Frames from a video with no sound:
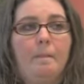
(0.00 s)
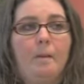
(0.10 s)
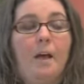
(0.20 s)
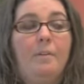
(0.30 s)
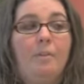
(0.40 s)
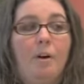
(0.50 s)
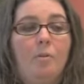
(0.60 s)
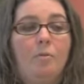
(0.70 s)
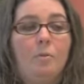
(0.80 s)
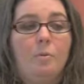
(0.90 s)
I
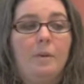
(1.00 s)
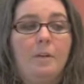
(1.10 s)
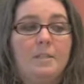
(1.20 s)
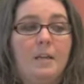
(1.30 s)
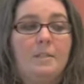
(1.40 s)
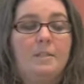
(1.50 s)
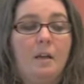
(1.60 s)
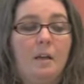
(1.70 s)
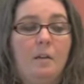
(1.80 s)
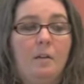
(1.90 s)
found, because I
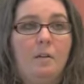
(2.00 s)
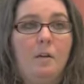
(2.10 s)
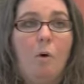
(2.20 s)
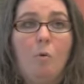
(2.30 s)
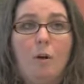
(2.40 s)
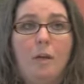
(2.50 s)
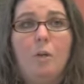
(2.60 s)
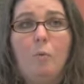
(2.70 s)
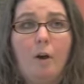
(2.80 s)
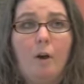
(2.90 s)
said I'll work
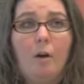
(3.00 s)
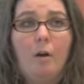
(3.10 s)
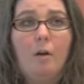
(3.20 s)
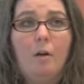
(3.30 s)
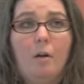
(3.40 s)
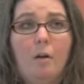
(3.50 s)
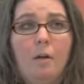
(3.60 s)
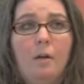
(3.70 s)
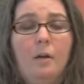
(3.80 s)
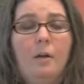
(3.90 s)
anywhere,
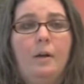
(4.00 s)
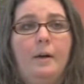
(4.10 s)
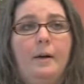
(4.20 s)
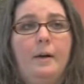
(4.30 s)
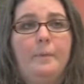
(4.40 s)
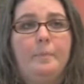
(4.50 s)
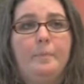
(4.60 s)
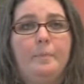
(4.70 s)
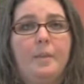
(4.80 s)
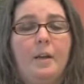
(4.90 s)

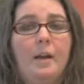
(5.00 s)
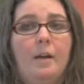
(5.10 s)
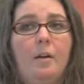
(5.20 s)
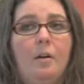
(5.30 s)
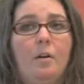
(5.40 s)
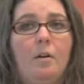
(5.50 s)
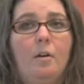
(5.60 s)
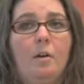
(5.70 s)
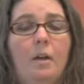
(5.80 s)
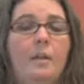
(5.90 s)
that I
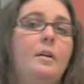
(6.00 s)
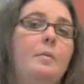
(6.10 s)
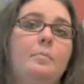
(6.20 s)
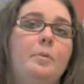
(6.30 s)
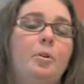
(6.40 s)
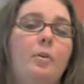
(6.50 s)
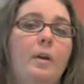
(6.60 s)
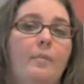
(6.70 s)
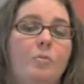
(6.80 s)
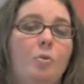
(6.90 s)
ended up,
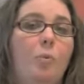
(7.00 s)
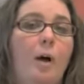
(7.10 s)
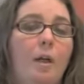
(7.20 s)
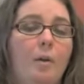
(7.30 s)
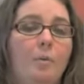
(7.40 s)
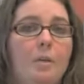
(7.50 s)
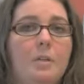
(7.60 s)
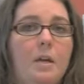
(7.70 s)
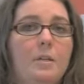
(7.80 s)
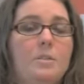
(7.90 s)
after a while
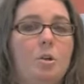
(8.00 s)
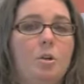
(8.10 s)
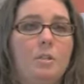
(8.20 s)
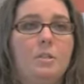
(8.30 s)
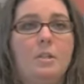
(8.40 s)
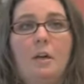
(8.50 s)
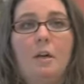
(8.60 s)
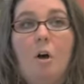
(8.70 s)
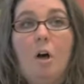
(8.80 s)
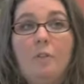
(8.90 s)
I started to
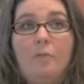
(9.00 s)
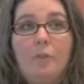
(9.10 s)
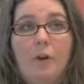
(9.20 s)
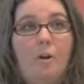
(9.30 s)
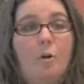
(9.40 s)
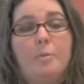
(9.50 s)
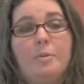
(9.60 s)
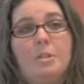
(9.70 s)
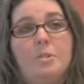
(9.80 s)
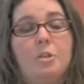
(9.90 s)
get called for the harder
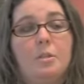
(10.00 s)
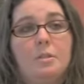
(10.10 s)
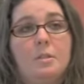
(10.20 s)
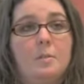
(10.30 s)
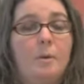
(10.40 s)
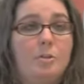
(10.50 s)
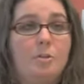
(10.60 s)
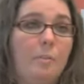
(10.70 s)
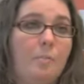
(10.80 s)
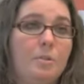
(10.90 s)
positions, the special
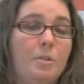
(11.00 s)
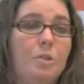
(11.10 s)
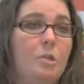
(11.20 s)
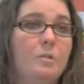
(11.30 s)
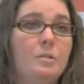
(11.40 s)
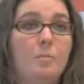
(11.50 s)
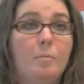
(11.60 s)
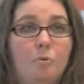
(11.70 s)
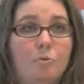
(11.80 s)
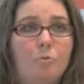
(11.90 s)
ed positions, the
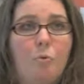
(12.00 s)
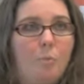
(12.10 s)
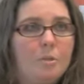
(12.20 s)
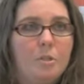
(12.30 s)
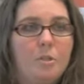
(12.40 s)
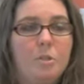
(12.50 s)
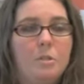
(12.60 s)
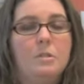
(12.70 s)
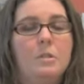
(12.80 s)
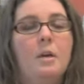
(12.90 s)
middle school
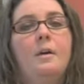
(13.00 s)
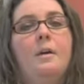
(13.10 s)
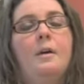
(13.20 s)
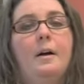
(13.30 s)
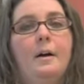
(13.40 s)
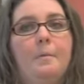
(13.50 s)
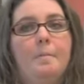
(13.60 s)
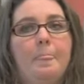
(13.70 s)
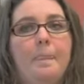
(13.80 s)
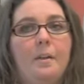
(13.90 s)
positions,
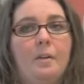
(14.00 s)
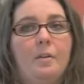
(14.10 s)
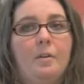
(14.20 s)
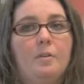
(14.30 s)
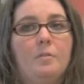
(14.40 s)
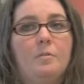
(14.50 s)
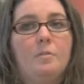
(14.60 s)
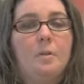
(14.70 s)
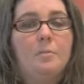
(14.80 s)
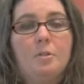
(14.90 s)
that other
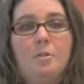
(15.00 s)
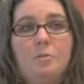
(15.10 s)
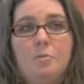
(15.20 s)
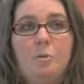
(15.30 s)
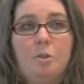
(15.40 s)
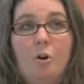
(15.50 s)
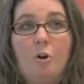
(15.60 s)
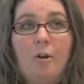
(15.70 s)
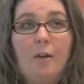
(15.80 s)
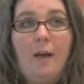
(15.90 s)
substitutes would
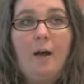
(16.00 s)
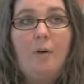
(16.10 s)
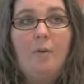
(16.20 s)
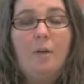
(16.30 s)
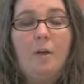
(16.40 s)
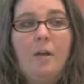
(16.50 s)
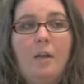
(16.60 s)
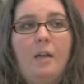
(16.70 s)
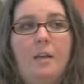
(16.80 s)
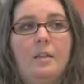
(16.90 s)
turn down.
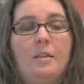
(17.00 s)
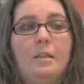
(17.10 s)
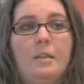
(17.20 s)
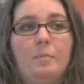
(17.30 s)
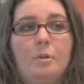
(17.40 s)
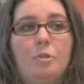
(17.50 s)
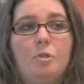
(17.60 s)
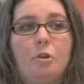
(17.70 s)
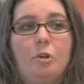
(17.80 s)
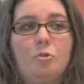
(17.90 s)
And I think
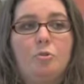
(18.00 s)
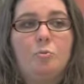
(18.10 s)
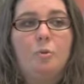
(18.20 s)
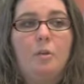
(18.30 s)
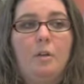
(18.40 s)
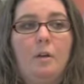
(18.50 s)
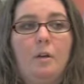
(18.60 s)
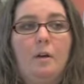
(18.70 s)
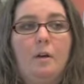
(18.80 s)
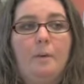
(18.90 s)
administrators
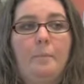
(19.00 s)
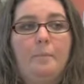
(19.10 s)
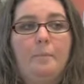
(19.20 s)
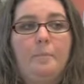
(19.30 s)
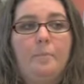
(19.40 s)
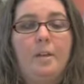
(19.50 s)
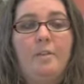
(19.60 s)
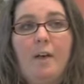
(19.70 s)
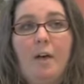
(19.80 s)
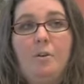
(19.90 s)
really, they
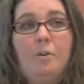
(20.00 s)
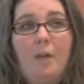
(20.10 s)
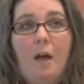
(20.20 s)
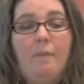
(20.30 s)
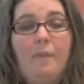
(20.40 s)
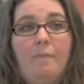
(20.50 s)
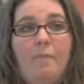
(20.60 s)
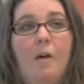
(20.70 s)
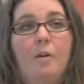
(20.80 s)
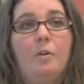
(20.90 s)
value that. They
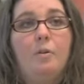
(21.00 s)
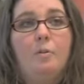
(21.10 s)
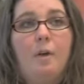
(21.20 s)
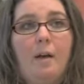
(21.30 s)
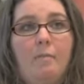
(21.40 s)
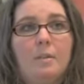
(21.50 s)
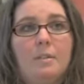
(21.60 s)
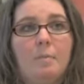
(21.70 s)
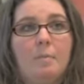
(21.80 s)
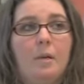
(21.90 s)
value having
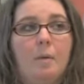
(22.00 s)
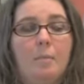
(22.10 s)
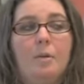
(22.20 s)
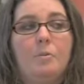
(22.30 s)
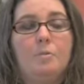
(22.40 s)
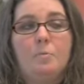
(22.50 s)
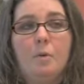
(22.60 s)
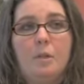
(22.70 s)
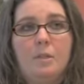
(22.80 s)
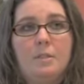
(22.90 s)
somebody come in who's
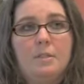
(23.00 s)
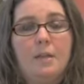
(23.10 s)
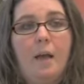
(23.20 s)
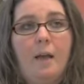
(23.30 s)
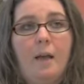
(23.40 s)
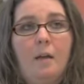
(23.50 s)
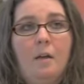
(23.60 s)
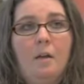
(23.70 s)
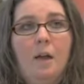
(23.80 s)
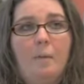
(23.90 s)
willing to say,
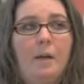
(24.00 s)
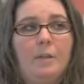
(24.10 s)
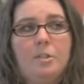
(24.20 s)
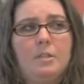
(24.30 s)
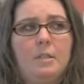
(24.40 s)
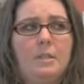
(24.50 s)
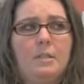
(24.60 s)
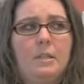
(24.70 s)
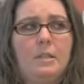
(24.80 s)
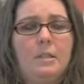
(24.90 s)
I'm not just going
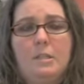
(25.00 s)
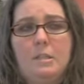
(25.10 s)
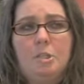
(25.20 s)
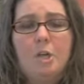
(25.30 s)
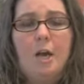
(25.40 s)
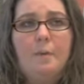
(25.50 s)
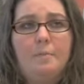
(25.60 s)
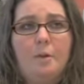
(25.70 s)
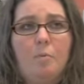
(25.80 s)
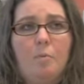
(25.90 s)
to take the easy
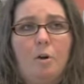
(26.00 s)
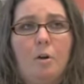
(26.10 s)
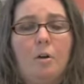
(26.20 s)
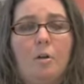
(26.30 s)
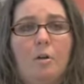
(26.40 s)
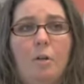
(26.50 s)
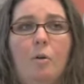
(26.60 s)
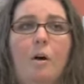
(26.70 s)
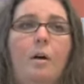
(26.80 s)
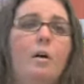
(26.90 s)
jobs. I'll work,
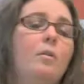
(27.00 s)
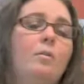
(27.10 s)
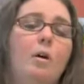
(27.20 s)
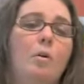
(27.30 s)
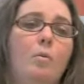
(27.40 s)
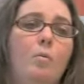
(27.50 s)
I'll